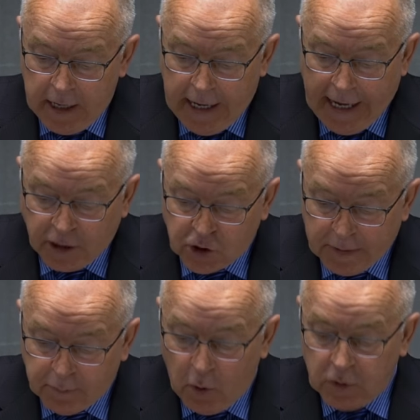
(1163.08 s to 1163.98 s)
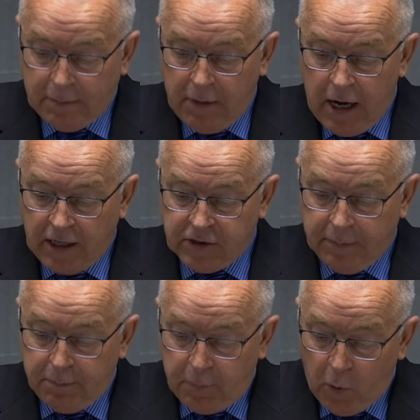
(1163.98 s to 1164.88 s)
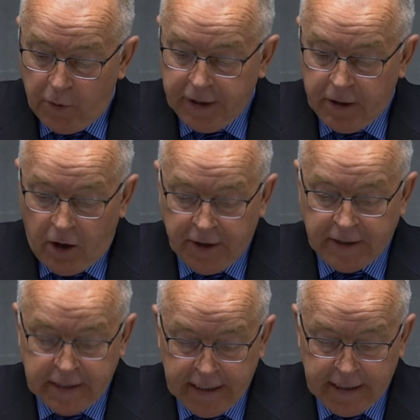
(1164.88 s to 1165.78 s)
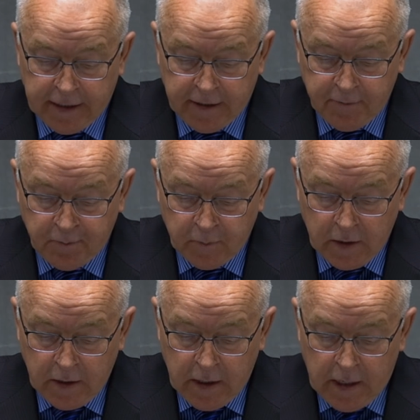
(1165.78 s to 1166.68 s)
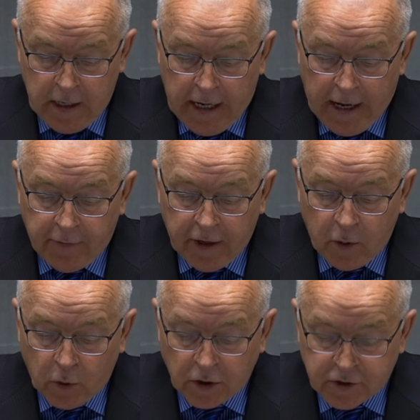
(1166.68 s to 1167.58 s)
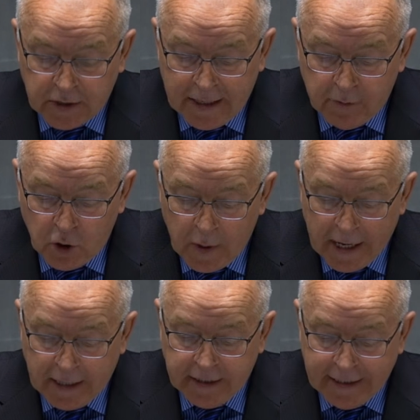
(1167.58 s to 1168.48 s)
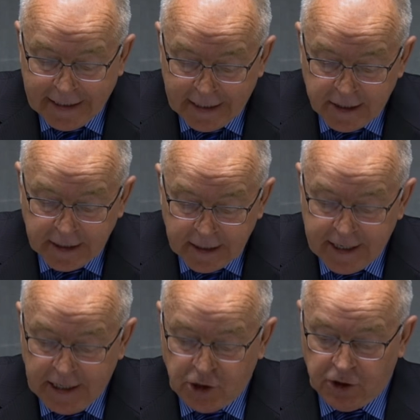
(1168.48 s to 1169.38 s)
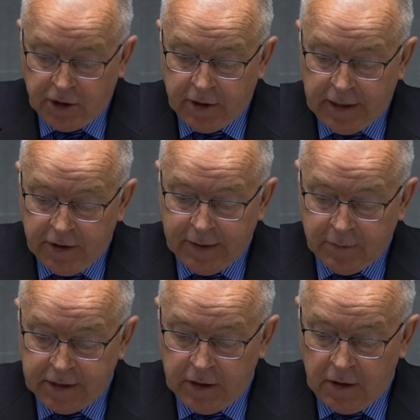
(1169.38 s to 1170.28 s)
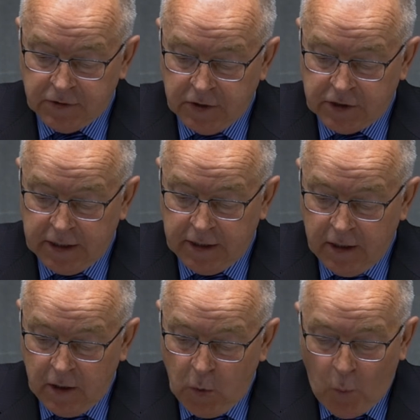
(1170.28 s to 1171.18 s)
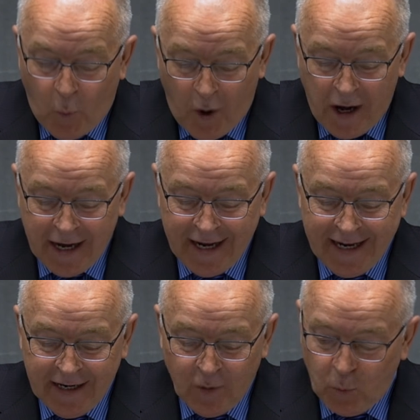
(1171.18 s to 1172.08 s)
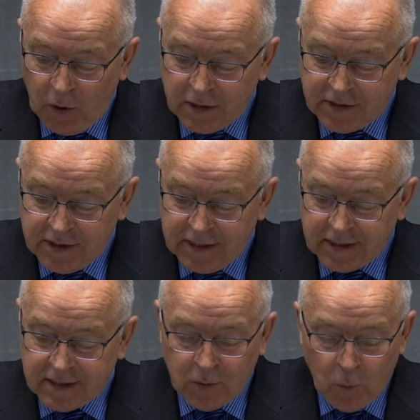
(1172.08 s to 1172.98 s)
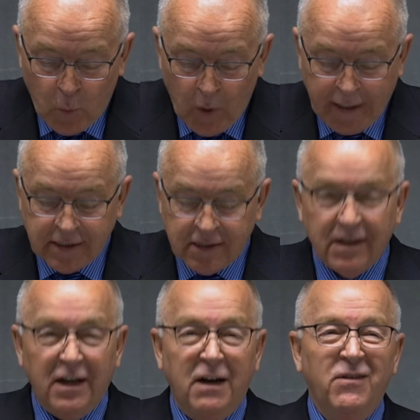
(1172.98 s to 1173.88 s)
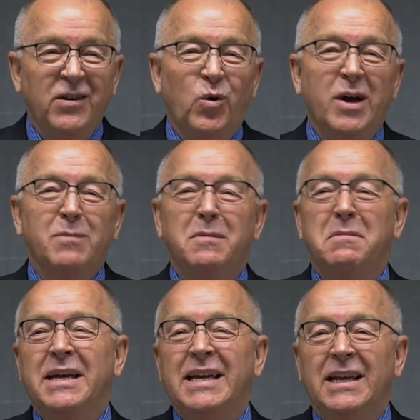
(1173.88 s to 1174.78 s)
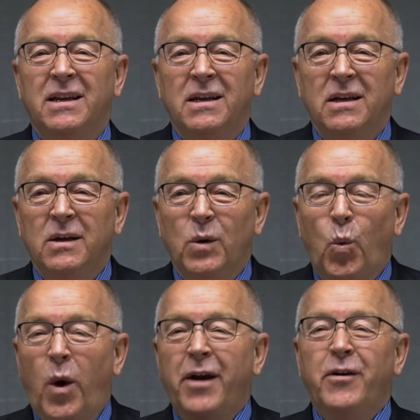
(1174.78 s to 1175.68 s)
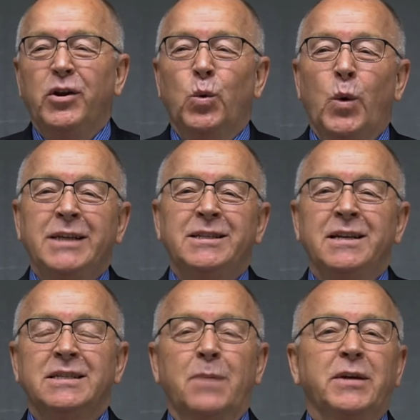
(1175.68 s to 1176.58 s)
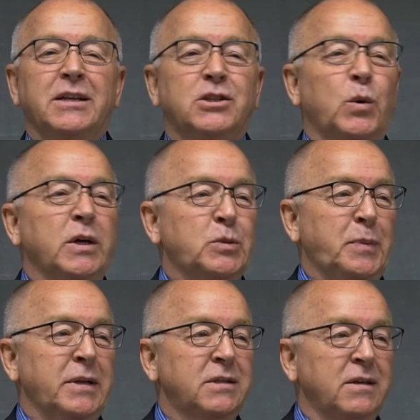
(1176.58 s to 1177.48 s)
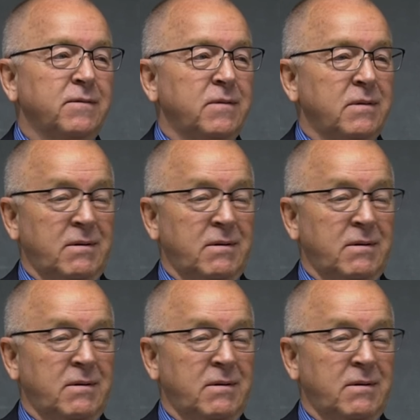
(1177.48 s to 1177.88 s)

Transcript: And she broke the box and poured it on his head. And there were some who had indignation in themselves and said, why was this waste of the ointment made? Why are you wasting something so expensive?